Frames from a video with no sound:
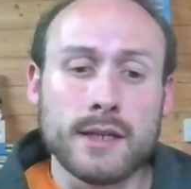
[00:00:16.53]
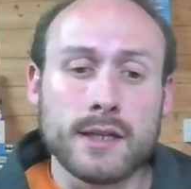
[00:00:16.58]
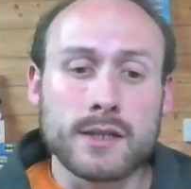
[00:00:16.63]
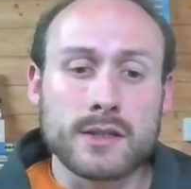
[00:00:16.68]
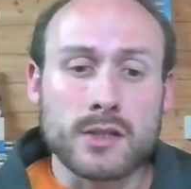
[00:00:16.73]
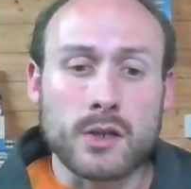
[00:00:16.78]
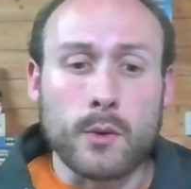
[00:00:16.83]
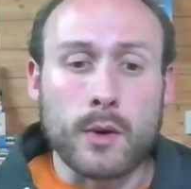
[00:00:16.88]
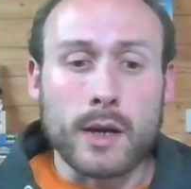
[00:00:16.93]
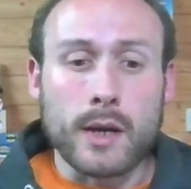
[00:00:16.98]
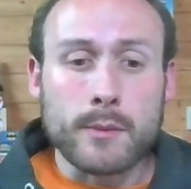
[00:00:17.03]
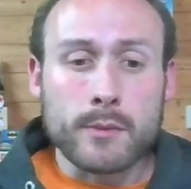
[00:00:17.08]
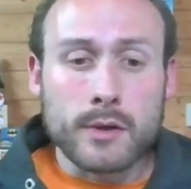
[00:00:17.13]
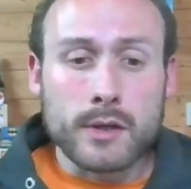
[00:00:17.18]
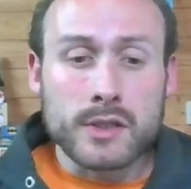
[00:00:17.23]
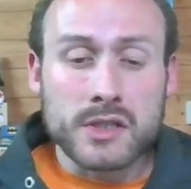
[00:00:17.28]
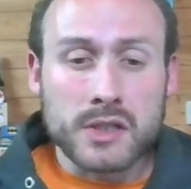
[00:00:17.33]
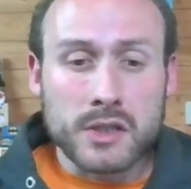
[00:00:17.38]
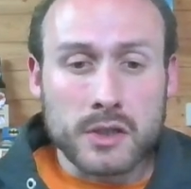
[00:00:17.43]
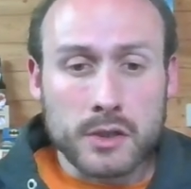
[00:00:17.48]
So I'm
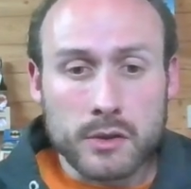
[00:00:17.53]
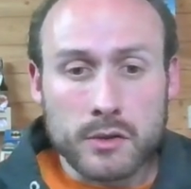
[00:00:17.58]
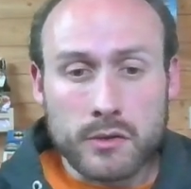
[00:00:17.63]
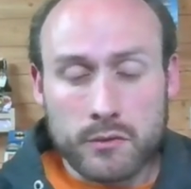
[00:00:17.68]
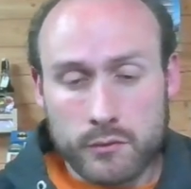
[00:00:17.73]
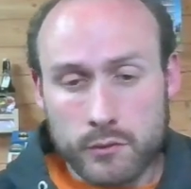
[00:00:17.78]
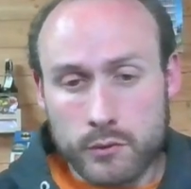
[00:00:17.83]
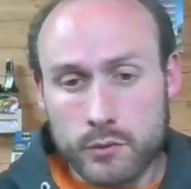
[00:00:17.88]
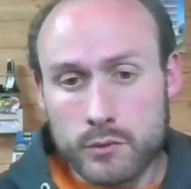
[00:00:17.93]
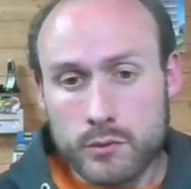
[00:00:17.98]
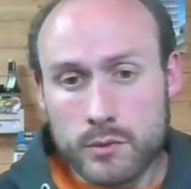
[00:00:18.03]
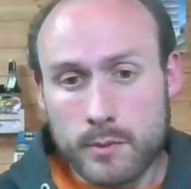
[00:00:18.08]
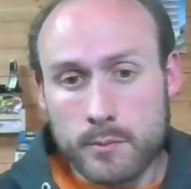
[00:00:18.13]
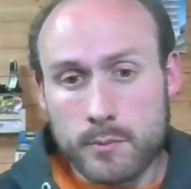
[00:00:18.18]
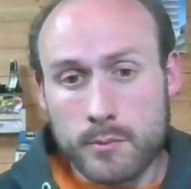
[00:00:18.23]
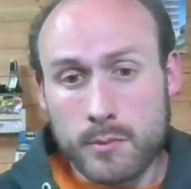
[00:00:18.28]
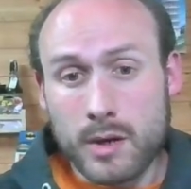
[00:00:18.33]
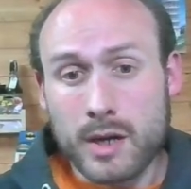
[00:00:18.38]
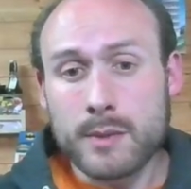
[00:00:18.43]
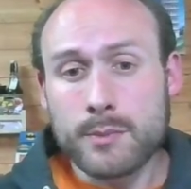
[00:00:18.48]
going to go through
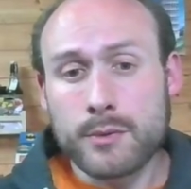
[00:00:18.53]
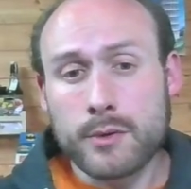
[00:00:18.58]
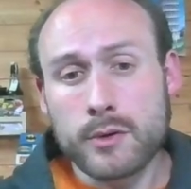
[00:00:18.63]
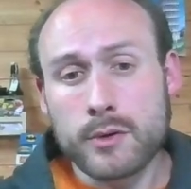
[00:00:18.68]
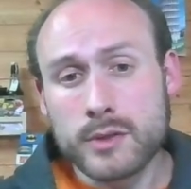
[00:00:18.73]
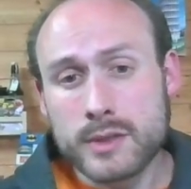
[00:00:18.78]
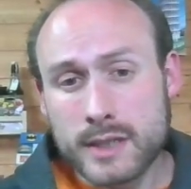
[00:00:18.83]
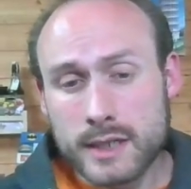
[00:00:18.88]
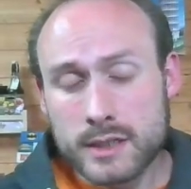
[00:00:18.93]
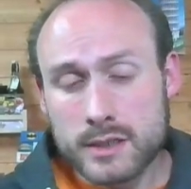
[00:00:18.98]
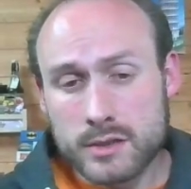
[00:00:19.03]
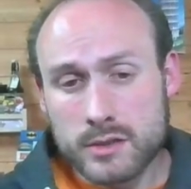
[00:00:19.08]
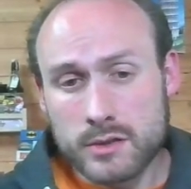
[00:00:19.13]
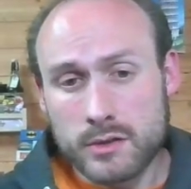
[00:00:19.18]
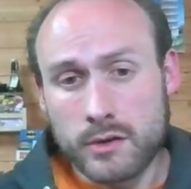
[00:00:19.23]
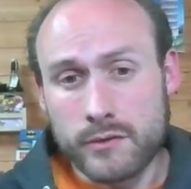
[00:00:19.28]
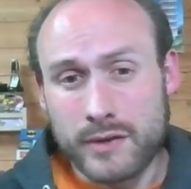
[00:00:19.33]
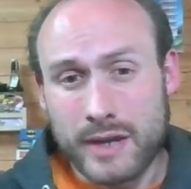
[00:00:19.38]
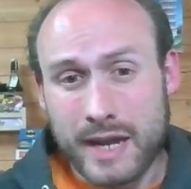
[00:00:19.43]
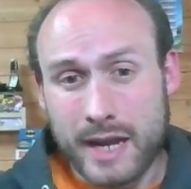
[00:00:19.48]
my process
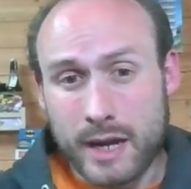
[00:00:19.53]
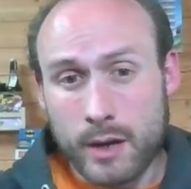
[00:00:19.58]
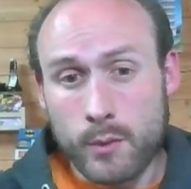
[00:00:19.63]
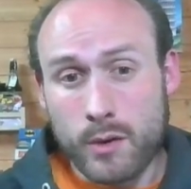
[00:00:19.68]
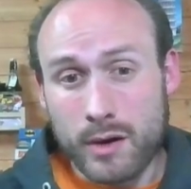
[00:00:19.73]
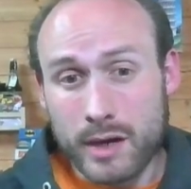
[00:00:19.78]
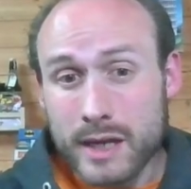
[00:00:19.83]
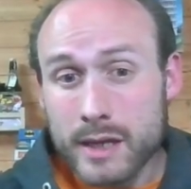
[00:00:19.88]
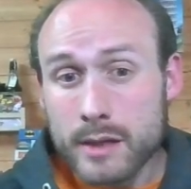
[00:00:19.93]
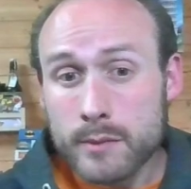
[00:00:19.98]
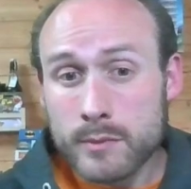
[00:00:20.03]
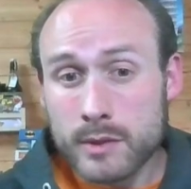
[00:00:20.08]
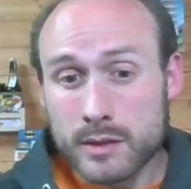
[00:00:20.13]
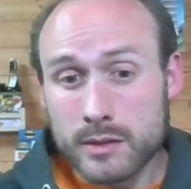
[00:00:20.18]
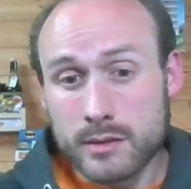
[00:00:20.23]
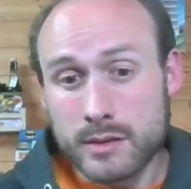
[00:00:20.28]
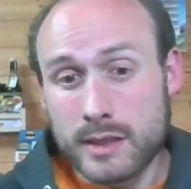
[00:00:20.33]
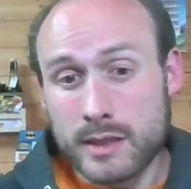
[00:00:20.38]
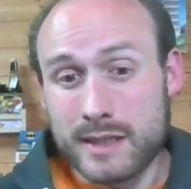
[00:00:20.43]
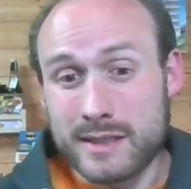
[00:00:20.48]
of how I'm
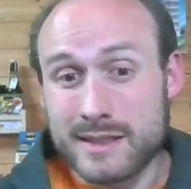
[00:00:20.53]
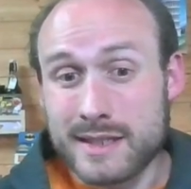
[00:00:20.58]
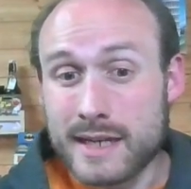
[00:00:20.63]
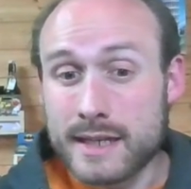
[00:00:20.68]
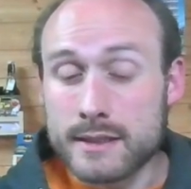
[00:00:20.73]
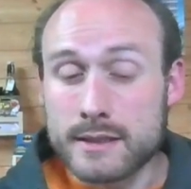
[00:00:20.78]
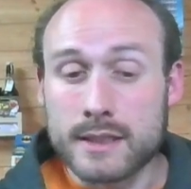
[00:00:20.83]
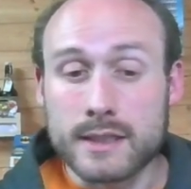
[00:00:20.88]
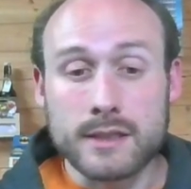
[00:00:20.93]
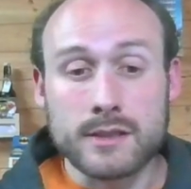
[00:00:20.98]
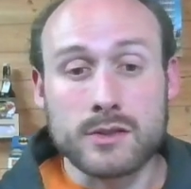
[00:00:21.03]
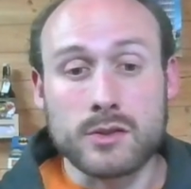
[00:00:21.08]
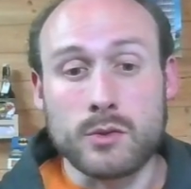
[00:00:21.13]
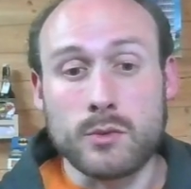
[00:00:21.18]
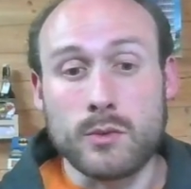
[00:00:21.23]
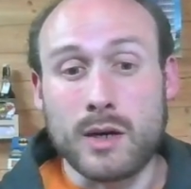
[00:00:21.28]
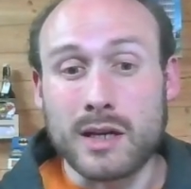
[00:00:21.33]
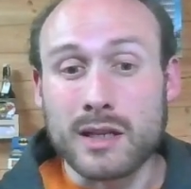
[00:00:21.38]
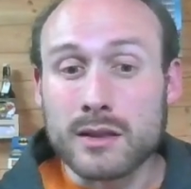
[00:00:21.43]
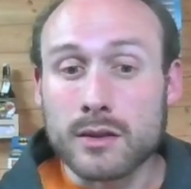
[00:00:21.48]
intending
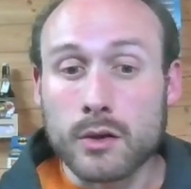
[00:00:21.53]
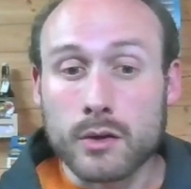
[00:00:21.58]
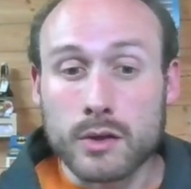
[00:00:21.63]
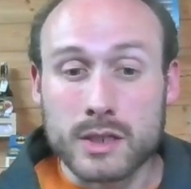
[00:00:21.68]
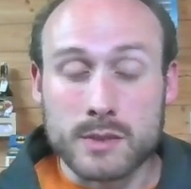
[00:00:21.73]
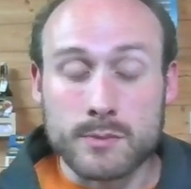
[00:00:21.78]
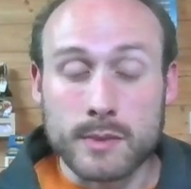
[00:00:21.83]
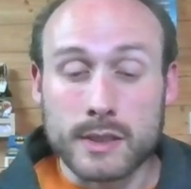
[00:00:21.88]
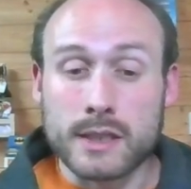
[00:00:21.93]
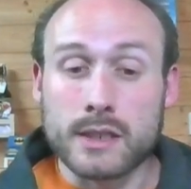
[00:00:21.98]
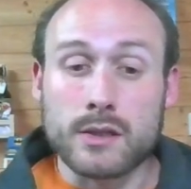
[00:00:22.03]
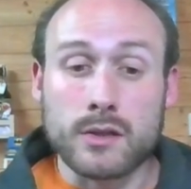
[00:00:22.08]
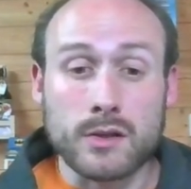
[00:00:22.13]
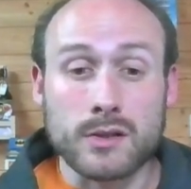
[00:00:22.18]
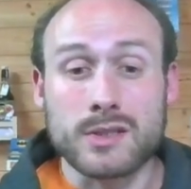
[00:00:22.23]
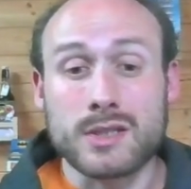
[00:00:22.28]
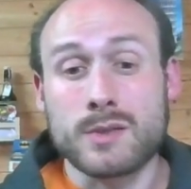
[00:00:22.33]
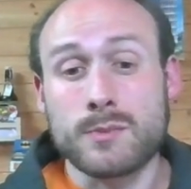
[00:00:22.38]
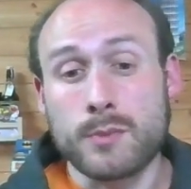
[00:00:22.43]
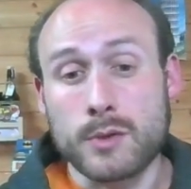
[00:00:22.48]
to unlock as many
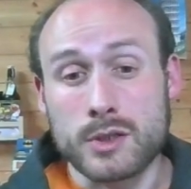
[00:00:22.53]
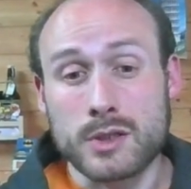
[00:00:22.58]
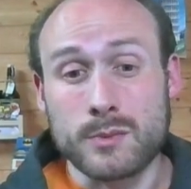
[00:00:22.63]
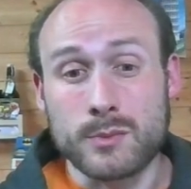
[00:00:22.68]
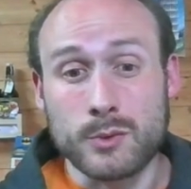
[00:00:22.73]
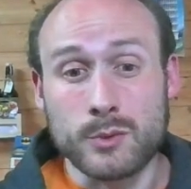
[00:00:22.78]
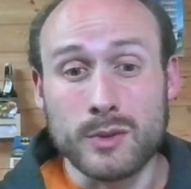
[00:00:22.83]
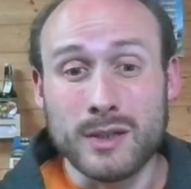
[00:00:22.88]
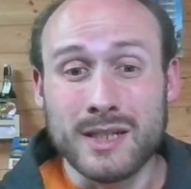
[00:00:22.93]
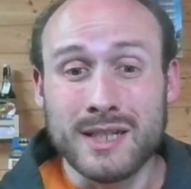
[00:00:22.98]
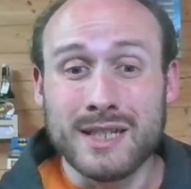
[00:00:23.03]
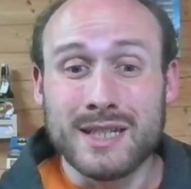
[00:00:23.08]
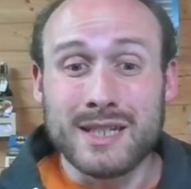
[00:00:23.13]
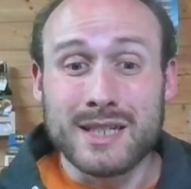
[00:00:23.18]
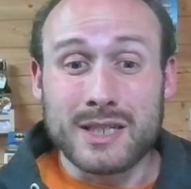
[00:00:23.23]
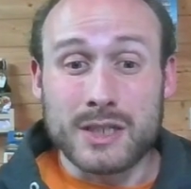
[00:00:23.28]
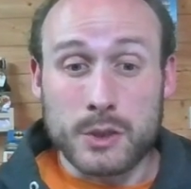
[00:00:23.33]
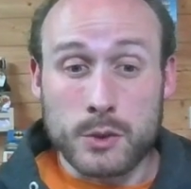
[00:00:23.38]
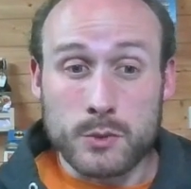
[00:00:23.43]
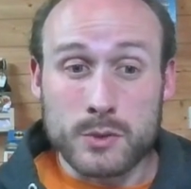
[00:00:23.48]
cards as possible
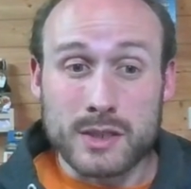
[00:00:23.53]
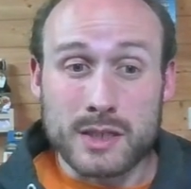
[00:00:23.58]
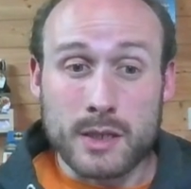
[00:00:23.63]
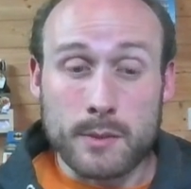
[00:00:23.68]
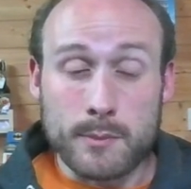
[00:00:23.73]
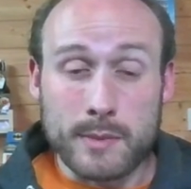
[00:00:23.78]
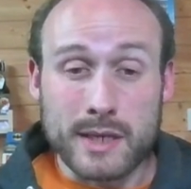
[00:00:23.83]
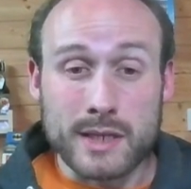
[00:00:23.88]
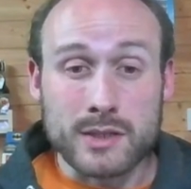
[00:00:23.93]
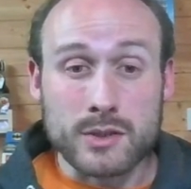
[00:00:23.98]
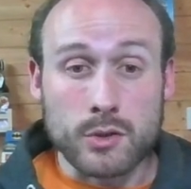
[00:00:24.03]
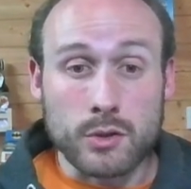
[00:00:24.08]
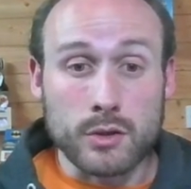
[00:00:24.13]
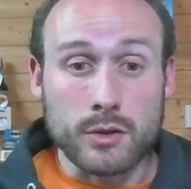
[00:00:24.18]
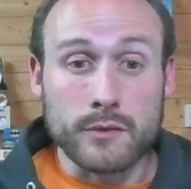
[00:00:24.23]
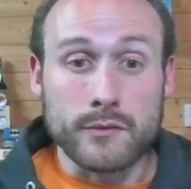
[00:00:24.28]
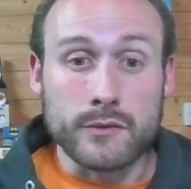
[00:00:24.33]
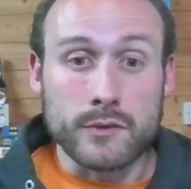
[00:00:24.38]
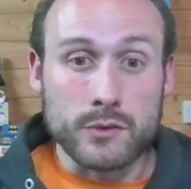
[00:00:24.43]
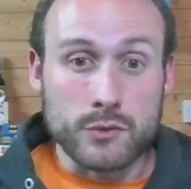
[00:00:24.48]
using a mix
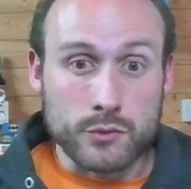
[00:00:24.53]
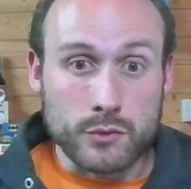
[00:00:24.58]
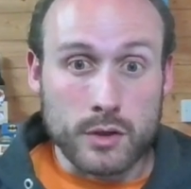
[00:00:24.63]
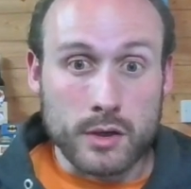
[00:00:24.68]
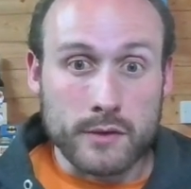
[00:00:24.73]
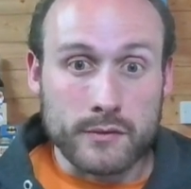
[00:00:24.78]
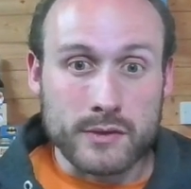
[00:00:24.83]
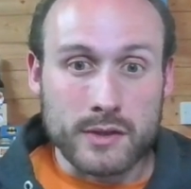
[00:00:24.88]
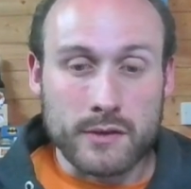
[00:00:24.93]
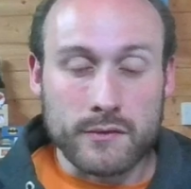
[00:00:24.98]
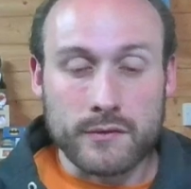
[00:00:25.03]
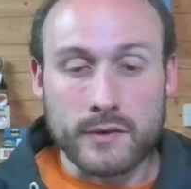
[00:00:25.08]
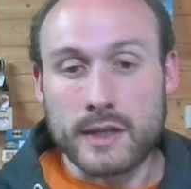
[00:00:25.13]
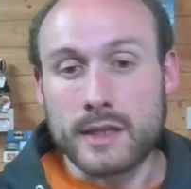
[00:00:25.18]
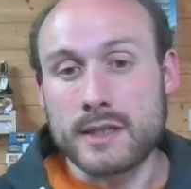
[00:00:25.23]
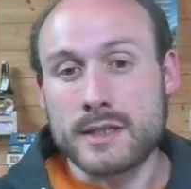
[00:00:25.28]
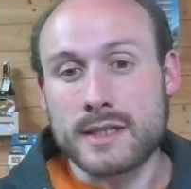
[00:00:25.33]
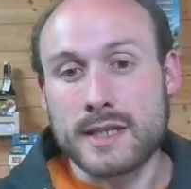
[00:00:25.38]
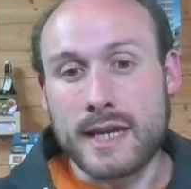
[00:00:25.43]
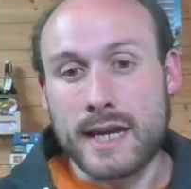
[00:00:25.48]
of draft
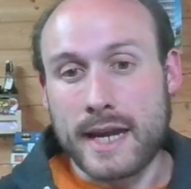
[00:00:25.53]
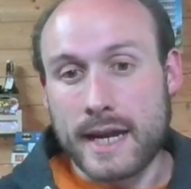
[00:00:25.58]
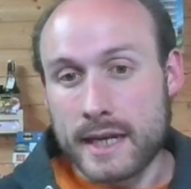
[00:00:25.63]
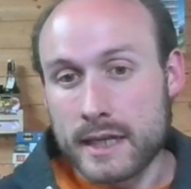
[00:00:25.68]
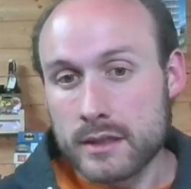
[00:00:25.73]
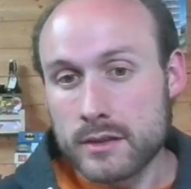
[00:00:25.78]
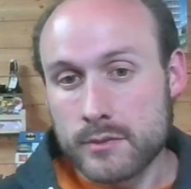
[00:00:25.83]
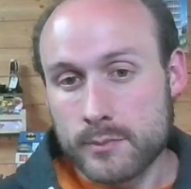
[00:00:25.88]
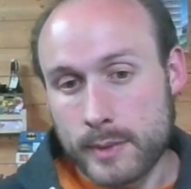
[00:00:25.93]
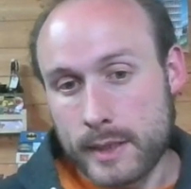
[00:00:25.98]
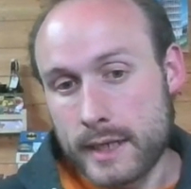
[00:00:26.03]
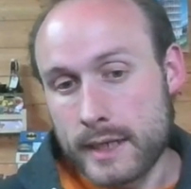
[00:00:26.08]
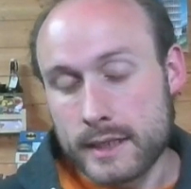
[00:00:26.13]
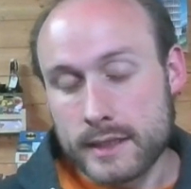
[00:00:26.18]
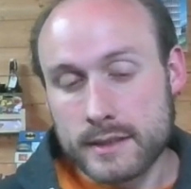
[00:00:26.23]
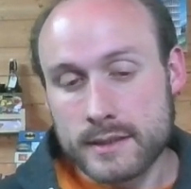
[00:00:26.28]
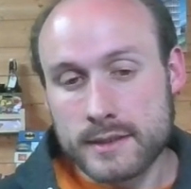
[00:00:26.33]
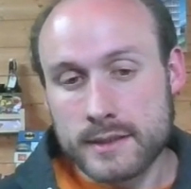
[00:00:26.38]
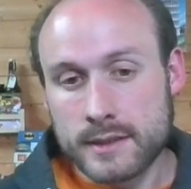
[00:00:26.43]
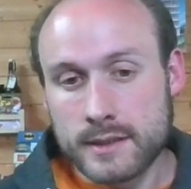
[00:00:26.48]
events and
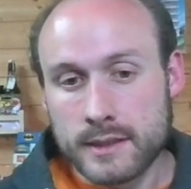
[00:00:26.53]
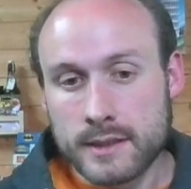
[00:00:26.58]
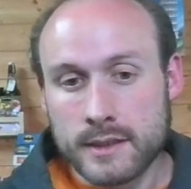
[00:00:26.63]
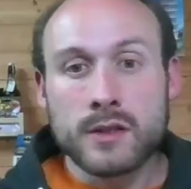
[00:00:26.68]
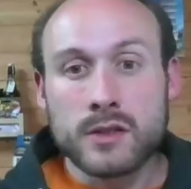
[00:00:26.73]
packs.